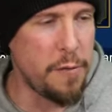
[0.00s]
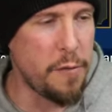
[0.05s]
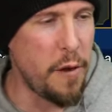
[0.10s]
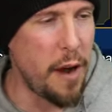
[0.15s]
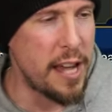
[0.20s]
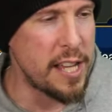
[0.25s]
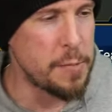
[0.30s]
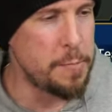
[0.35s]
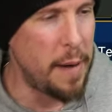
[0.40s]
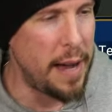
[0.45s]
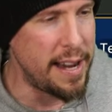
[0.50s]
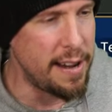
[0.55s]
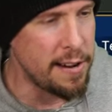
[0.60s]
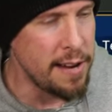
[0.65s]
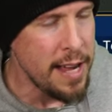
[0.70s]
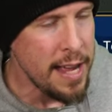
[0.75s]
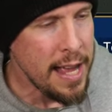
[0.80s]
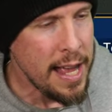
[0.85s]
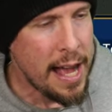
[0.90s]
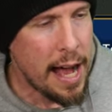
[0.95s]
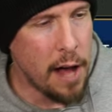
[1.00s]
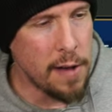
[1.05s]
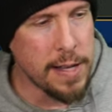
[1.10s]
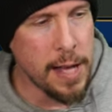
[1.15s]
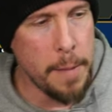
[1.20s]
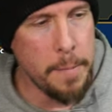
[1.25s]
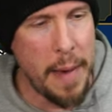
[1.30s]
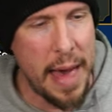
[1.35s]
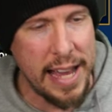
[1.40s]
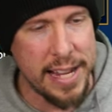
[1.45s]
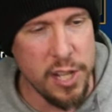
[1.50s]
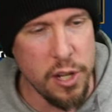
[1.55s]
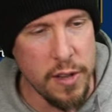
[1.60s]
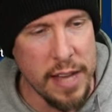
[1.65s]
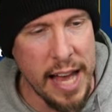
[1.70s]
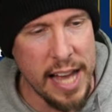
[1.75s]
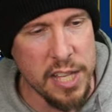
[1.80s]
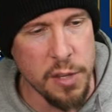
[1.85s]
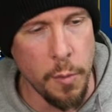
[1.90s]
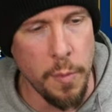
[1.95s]
Frost Spider. I'll come back to you
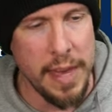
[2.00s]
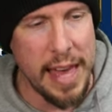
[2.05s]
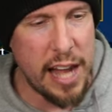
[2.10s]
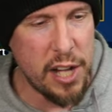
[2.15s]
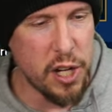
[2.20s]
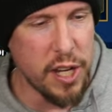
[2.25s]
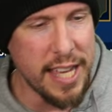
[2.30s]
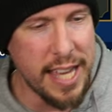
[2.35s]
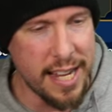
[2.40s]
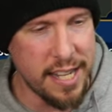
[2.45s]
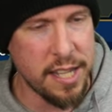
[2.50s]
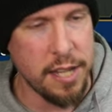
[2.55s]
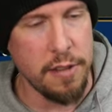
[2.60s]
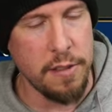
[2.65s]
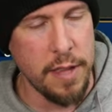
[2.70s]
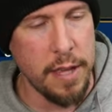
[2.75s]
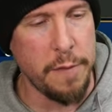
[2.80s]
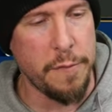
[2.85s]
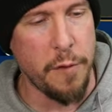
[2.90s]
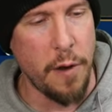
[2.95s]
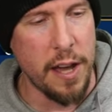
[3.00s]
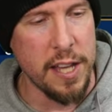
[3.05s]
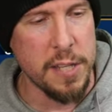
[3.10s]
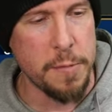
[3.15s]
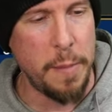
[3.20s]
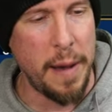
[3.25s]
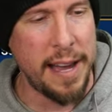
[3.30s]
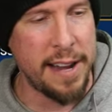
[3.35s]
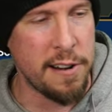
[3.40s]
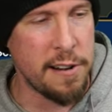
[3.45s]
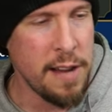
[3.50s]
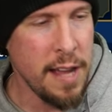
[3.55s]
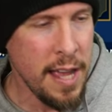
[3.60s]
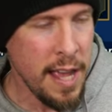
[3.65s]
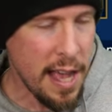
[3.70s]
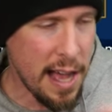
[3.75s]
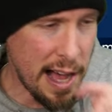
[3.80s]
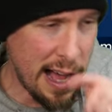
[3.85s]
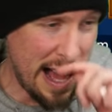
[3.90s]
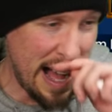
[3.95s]
guys when we actually get to the Frost Spider.
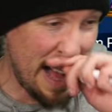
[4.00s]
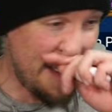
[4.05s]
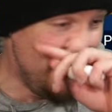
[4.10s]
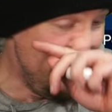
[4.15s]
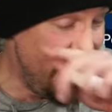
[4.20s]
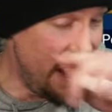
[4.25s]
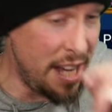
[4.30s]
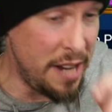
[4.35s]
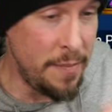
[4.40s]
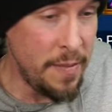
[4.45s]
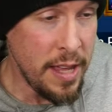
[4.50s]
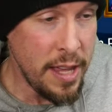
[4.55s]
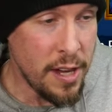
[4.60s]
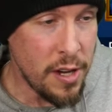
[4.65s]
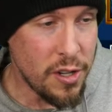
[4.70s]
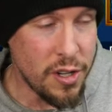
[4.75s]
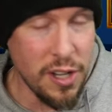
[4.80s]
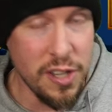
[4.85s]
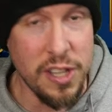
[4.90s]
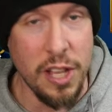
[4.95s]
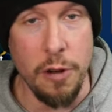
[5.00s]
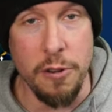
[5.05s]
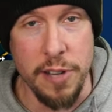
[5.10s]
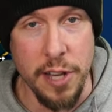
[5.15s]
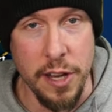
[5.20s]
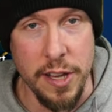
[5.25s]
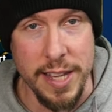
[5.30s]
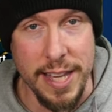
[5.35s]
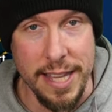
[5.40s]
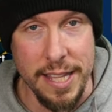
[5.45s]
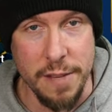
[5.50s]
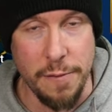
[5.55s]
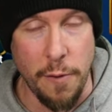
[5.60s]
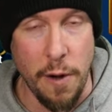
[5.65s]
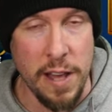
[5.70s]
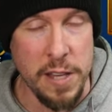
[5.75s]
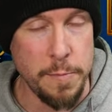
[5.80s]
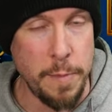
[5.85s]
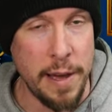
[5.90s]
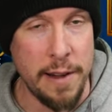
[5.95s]
Uh, but she's so good against
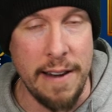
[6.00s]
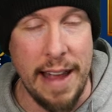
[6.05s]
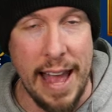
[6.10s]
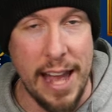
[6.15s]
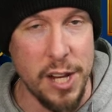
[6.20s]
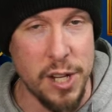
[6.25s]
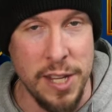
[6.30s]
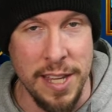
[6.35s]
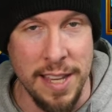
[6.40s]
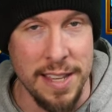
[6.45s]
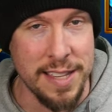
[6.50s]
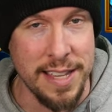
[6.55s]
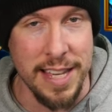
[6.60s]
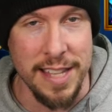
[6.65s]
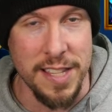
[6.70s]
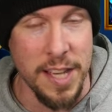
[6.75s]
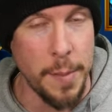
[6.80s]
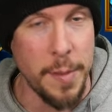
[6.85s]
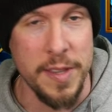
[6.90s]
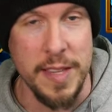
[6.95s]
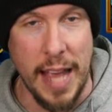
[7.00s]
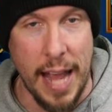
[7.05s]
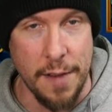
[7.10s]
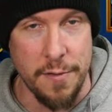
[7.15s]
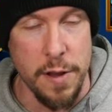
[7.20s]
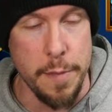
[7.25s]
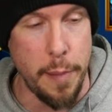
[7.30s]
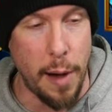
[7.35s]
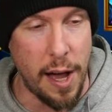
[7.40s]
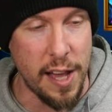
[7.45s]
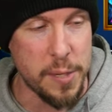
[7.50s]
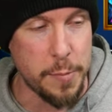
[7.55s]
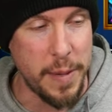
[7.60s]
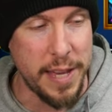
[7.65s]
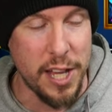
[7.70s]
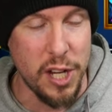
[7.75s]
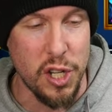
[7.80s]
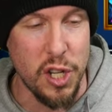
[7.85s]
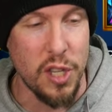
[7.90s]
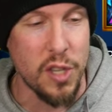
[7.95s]
Frost Spider as she is against almost every boss
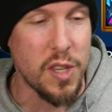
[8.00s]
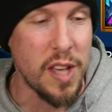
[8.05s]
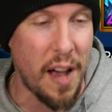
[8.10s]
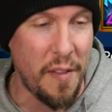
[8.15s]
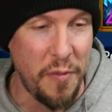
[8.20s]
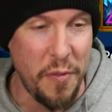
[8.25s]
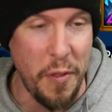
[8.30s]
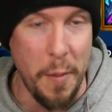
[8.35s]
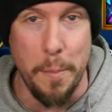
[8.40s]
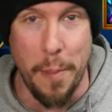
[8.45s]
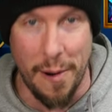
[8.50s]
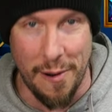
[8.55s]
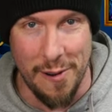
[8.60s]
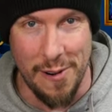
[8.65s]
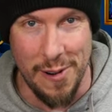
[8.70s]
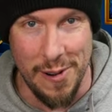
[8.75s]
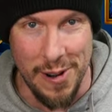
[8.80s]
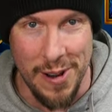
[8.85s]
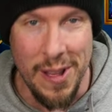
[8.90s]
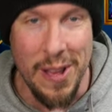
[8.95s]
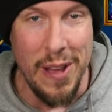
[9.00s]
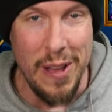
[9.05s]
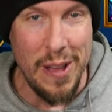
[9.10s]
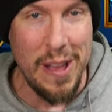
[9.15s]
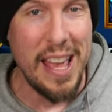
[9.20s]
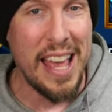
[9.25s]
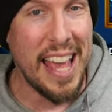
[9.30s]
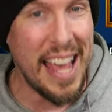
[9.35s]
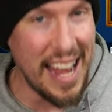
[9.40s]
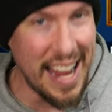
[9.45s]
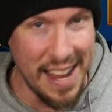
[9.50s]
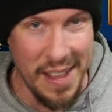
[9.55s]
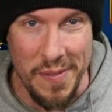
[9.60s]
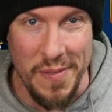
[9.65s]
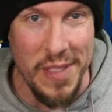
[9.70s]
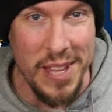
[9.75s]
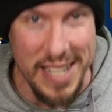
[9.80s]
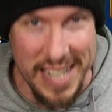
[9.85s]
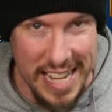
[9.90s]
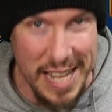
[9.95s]
because she's got the burn and
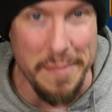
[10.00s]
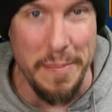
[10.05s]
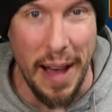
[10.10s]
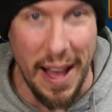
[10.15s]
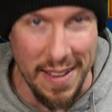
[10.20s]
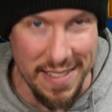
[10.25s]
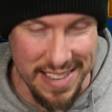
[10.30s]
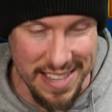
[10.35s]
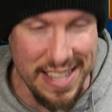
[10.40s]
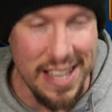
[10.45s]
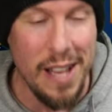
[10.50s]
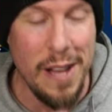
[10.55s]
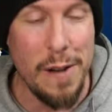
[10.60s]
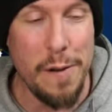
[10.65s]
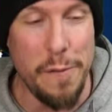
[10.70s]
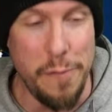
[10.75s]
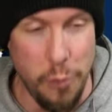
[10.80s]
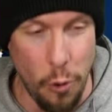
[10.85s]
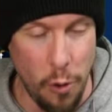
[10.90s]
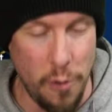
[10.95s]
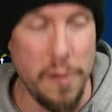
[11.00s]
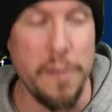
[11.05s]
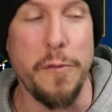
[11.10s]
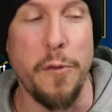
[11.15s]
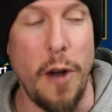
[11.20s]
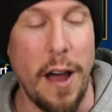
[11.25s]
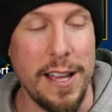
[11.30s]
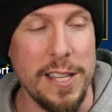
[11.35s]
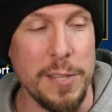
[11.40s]
the debuffs for the Frost